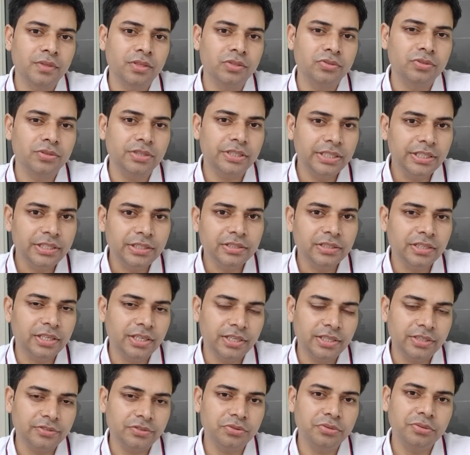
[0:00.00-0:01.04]
So in
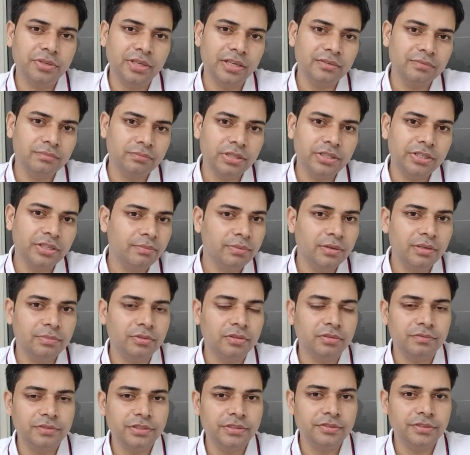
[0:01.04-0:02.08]
case you have multiple
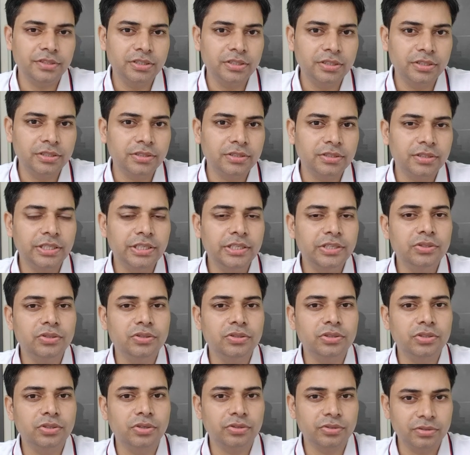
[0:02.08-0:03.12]
profit center in
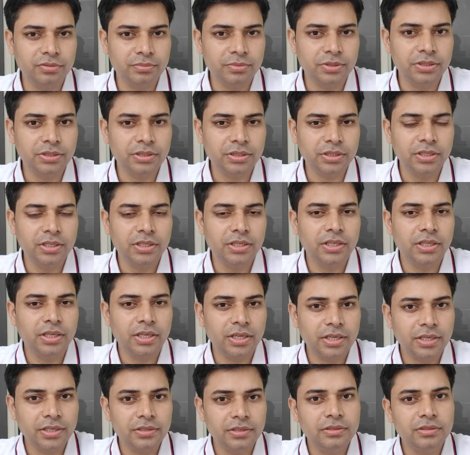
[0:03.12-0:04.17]
your document
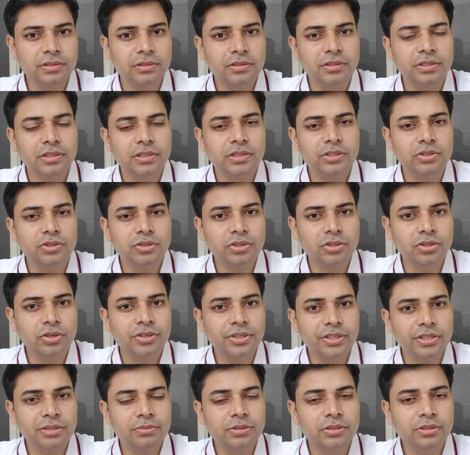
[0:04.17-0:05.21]
and you're
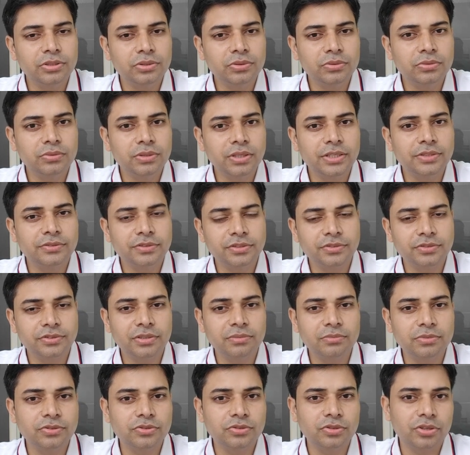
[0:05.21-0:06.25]
not able to, and
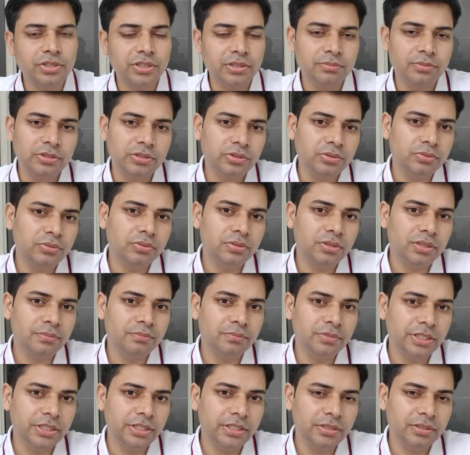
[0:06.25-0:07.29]
system is not able to
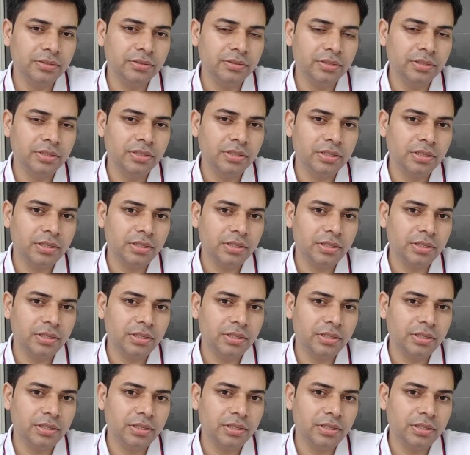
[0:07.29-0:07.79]
update,